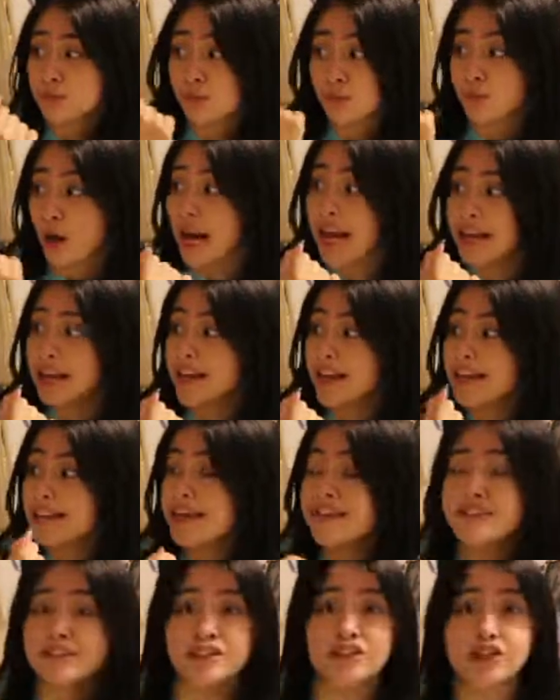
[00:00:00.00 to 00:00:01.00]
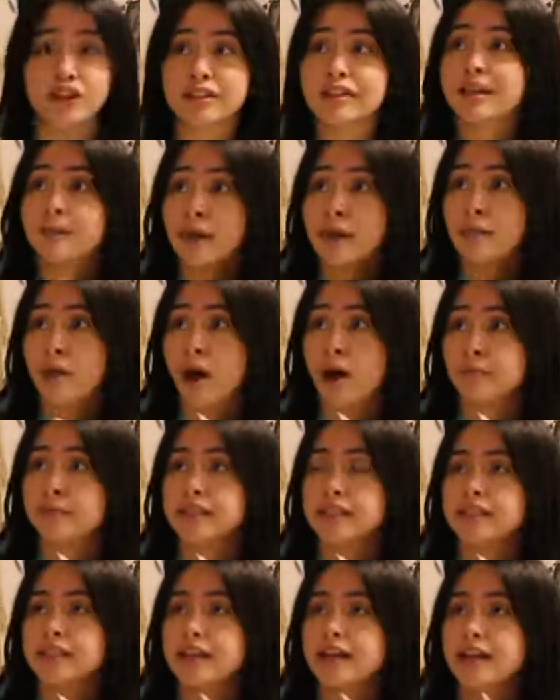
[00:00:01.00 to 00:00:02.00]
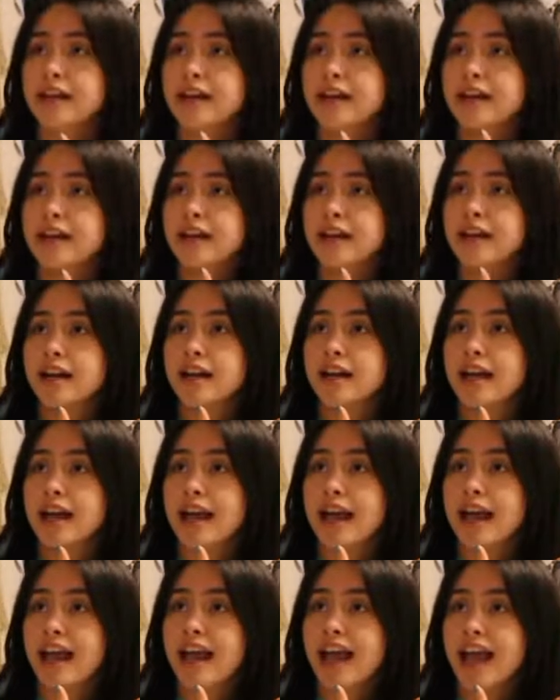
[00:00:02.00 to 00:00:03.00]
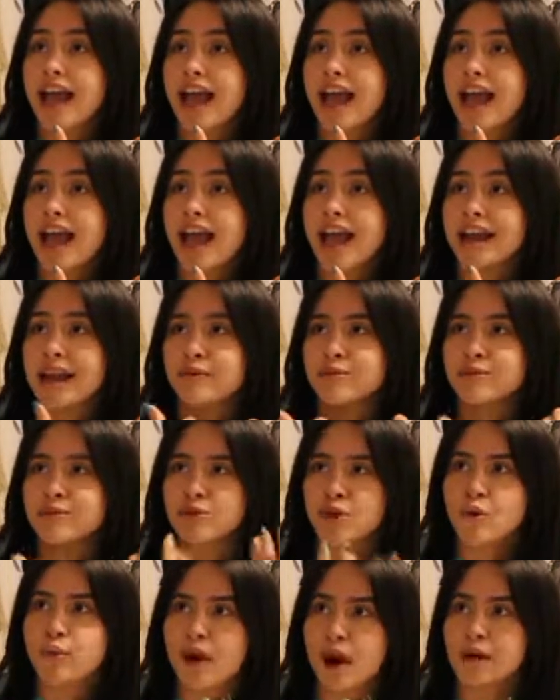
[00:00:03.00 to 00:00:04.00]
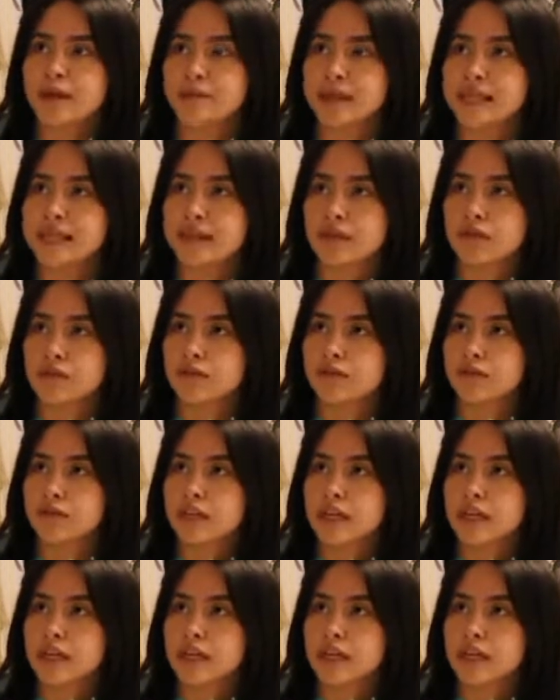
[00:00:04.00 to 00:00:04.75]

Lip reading: right. It tasted just like my mom's. And I was so proud of myself.